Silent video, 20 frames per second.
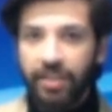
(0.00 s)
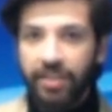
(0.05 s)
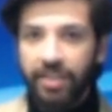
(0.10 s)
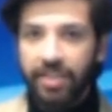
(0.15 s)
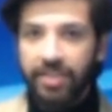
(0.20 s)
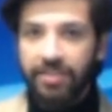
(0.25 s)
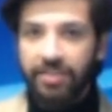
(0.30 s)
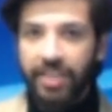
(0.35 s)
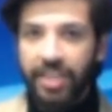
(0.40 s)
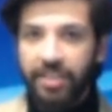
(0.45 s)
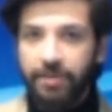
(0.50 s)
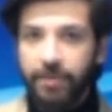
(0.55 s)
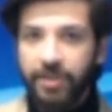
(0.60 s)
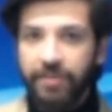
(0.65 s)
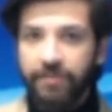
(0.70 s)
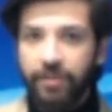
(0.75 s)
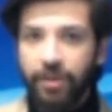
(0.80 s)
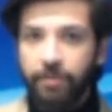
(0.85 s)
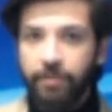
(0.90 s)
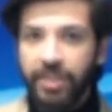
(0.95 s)
The
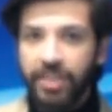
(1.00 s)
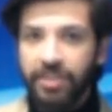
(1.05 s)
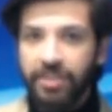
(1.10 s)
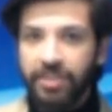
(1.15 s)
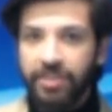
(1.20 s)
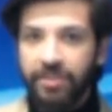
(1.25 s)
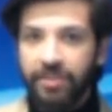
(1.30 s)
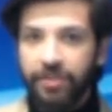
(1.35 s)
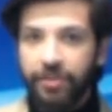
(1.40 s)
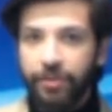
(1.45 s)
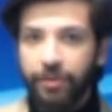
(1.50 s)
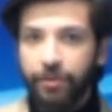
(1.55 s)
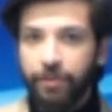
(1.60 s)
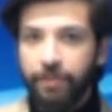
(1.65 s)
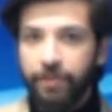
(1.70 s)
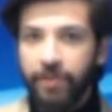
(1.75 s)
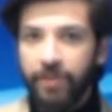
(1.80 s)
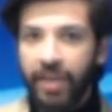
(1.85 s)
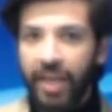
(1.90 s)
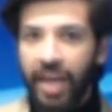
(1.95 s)
statement from militant group
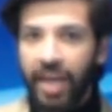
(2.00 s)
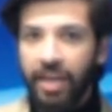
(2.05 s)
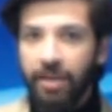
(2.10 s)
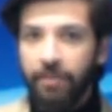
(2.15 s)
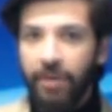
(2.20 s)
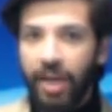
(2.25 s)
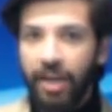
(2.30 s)
came